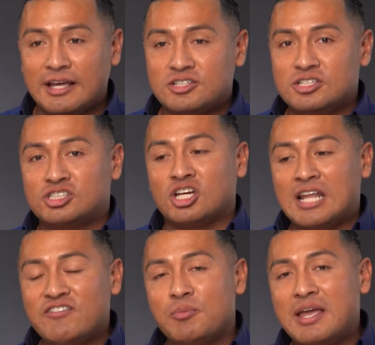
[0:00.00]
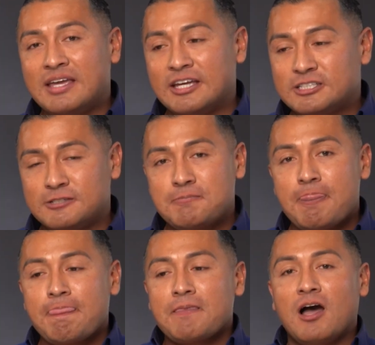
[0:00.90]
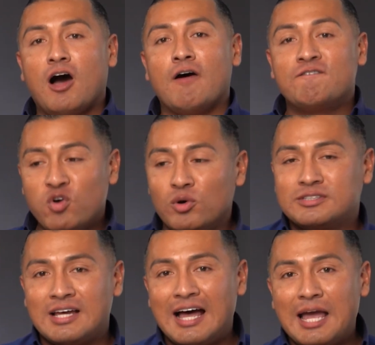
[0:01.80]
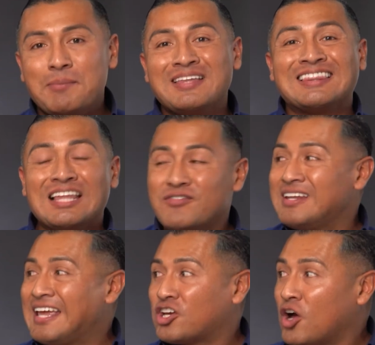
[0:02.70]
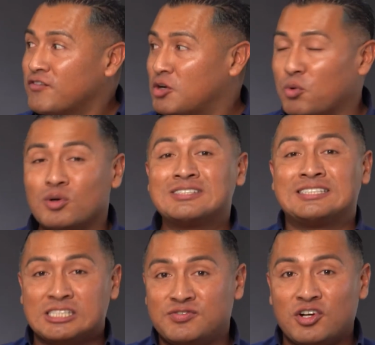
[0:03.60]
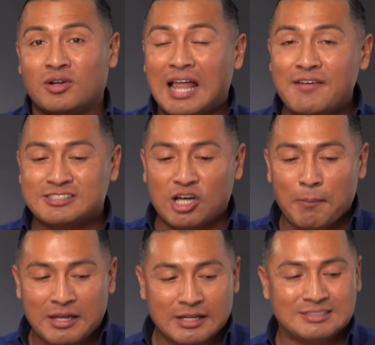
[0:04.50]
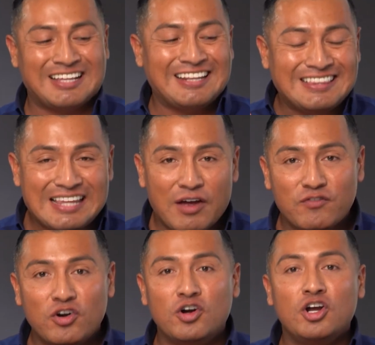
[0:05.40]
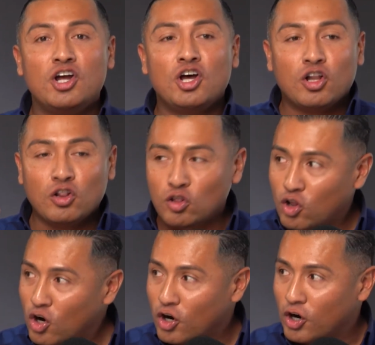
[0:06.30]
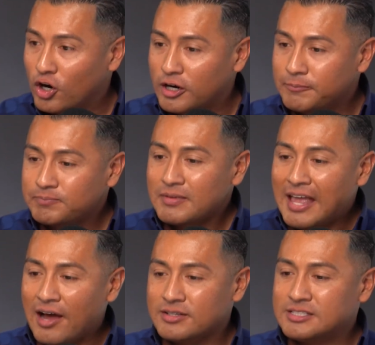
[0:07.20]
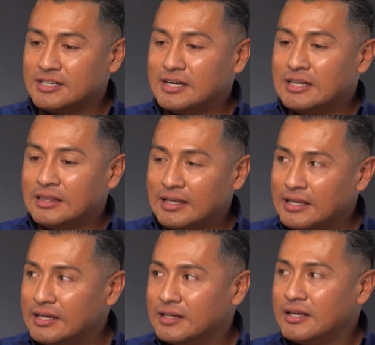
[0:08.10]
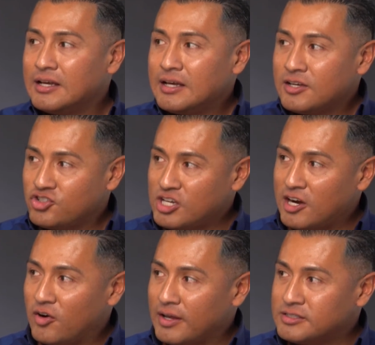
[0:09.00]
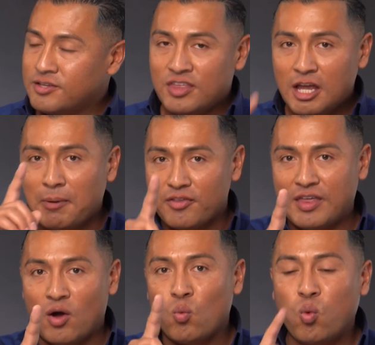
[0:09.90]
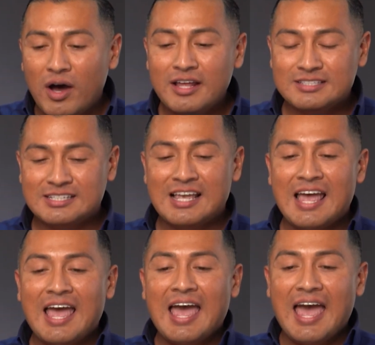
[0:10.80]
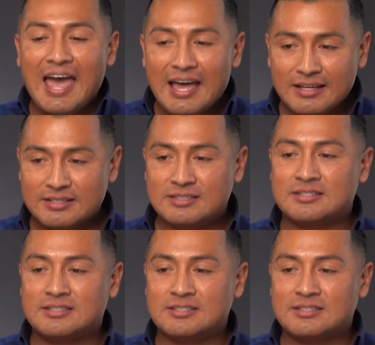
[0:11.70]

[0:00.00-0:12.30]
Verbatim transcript: agents can never make it uh, full time living a comfortable six figure lifestyle because they never learn how to lead generate. Think about that. What act?